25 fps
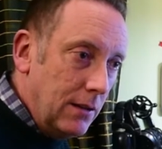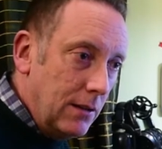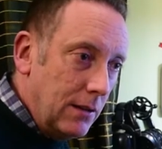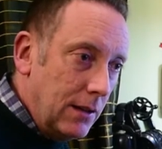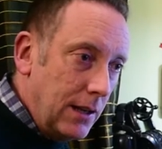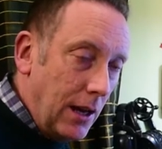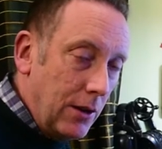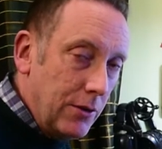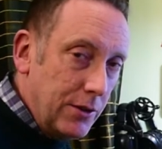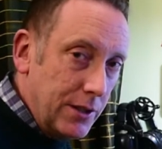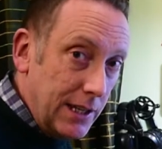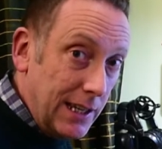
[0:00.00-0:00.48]

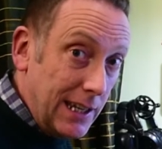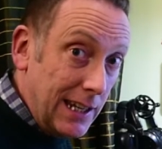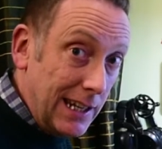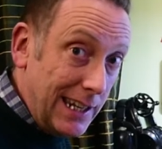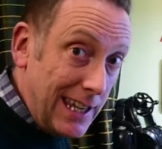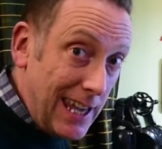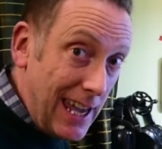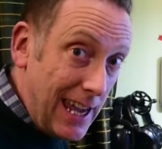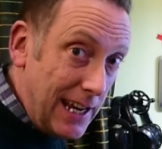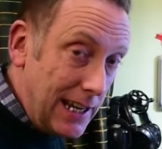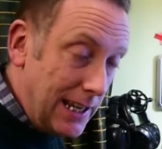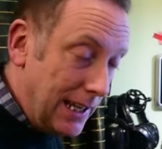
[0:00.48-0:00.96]
County
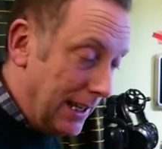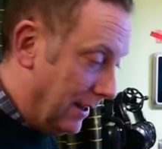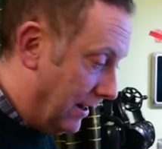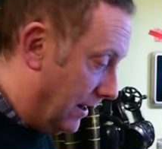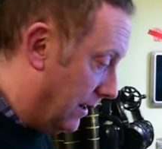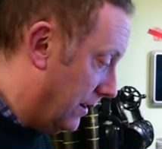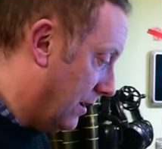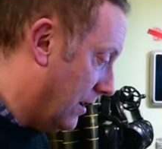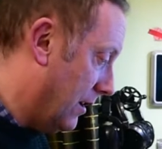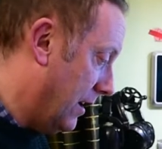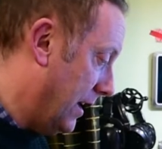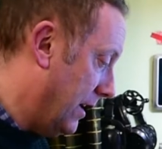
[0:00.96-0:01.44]
Kilkenny,
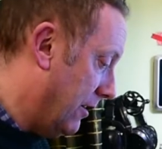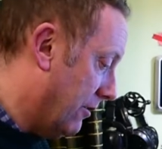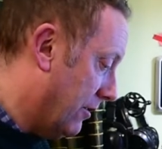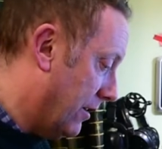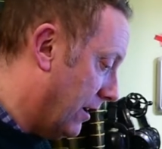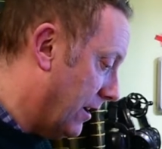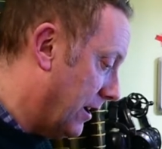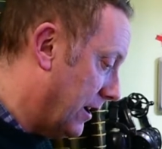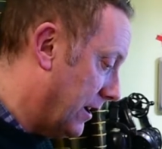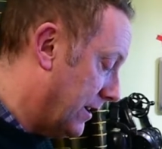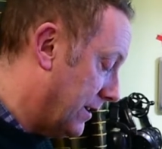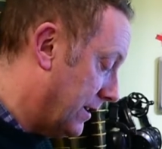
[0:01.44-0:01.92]
here in
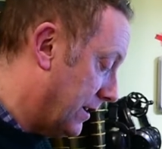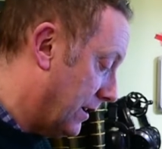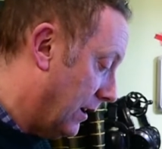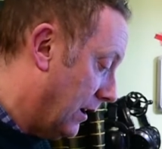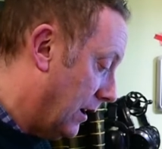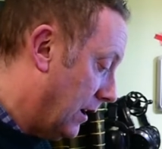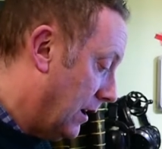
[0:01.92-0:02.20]
Ireland,